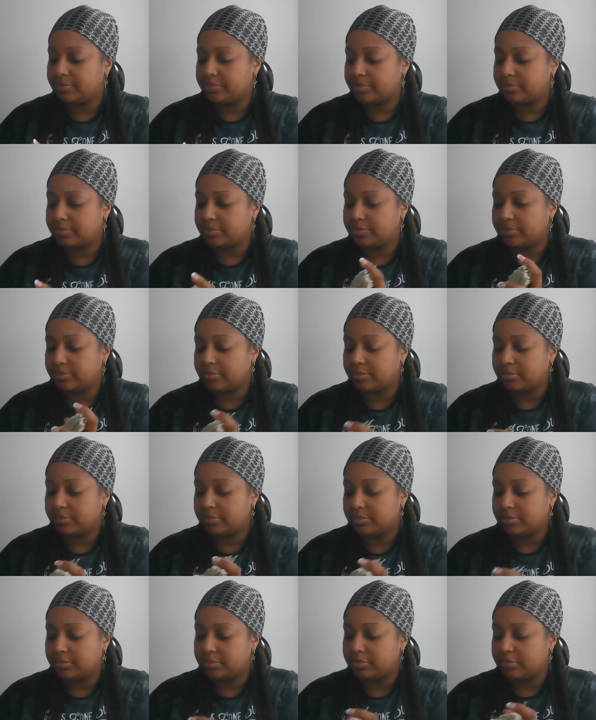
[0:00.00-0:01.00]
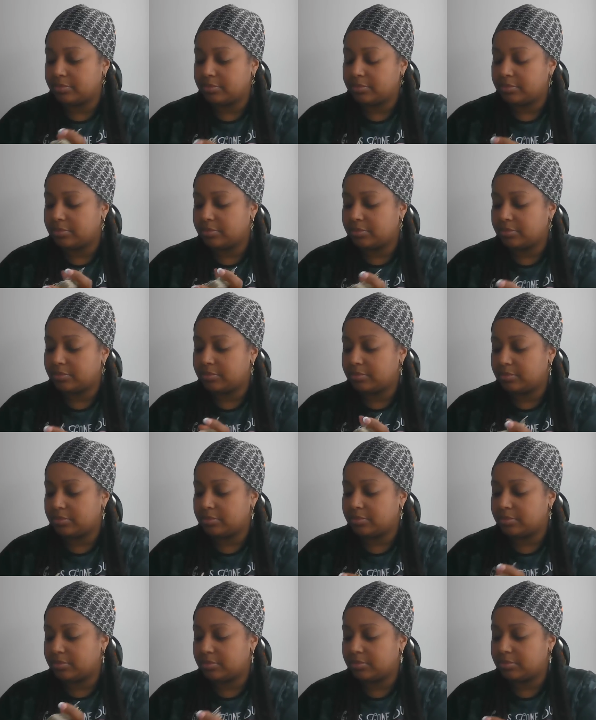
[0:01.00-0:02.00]

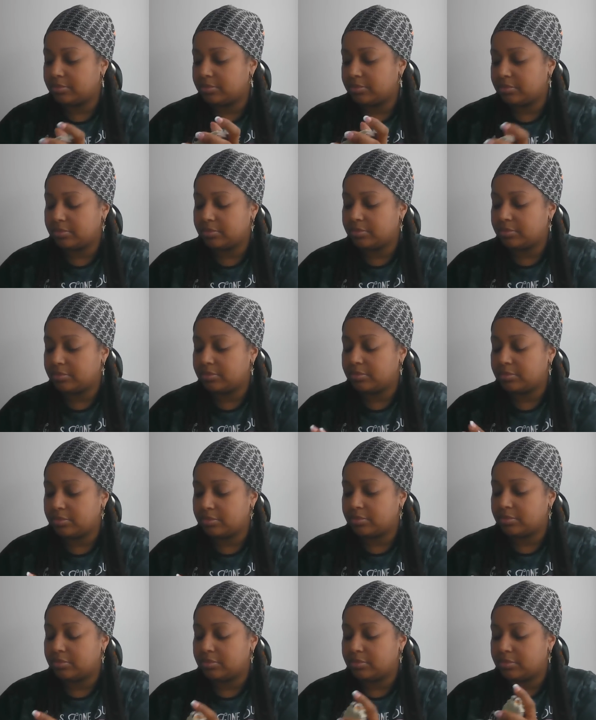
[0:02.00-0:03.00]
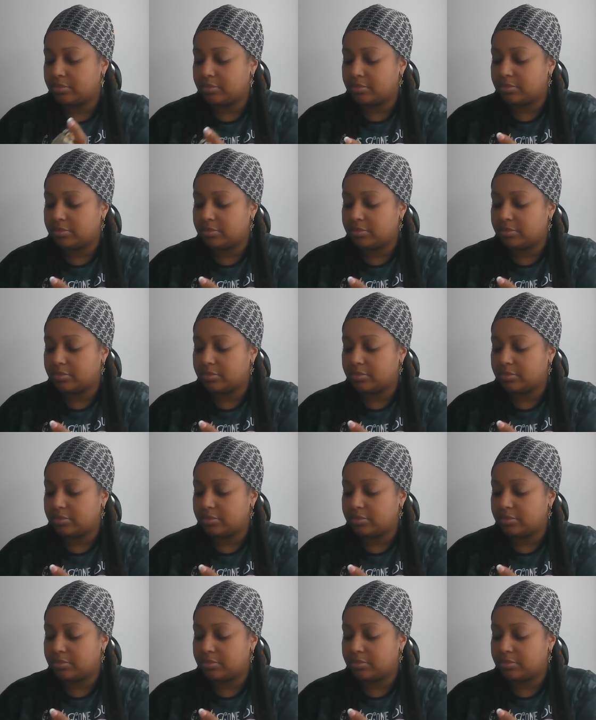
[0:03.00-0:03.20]
(no one is talking)